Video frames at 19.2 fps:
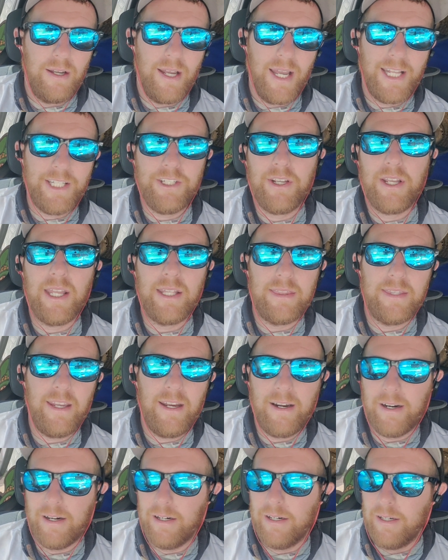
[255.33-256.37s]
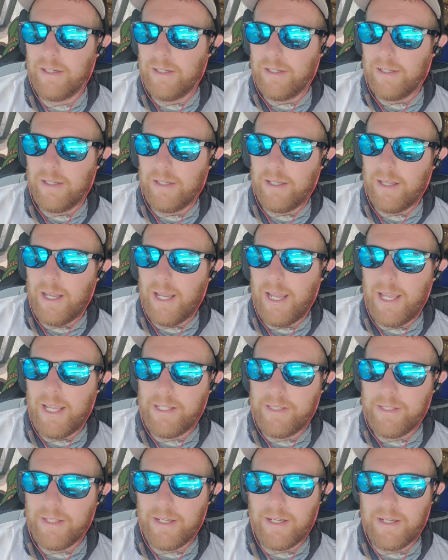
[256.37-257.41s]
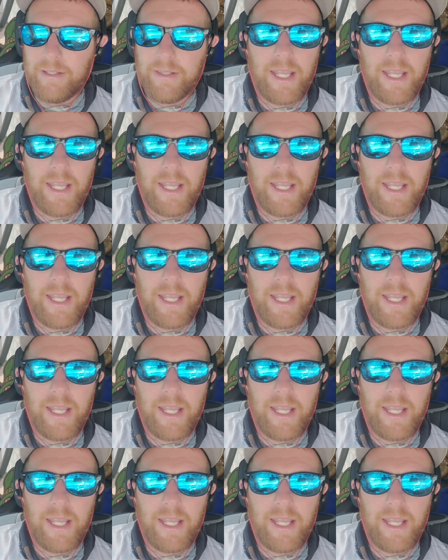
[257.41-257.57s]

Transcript: And you get there and uh,